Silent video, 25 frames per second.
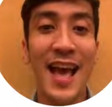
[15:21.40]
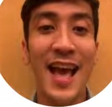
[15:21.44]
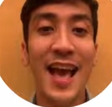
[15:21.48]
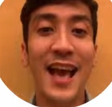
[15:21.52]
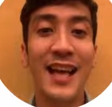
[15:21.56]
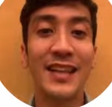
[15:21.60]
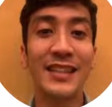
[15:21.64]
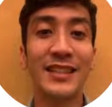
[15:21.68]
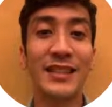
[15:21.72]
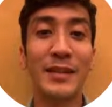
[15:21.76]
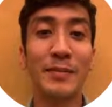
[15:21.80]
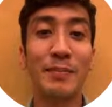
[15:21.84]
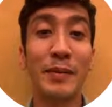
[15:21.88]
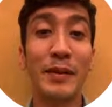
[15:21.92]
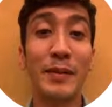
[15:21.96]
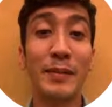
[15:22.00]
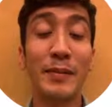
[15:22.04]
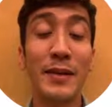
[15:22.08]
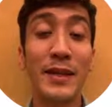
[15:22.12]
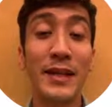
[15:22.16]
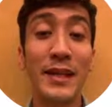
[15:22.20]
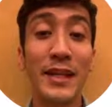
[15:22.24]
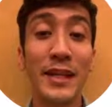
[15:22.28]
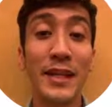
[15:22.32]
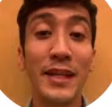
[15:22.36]
As a
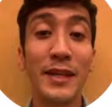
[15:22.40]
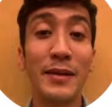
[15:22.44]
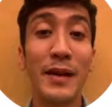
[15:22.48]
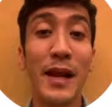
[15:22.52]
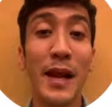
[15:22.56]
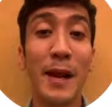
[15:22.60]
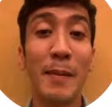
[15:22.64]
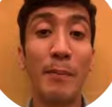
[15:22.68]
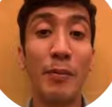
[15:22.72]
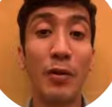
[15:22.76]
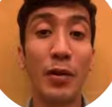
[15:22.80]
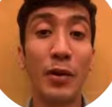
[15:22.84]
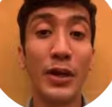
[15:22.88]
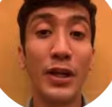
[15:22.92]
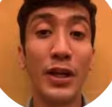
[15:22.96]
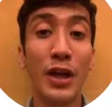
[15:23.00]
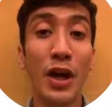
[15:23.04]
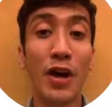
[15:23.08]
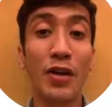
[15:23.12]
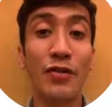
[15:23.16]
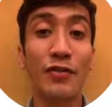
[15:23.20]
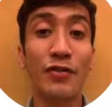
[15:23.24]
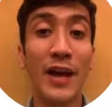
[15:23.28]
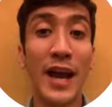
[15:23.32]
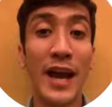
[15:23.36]
permanent employee
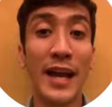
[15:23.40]
of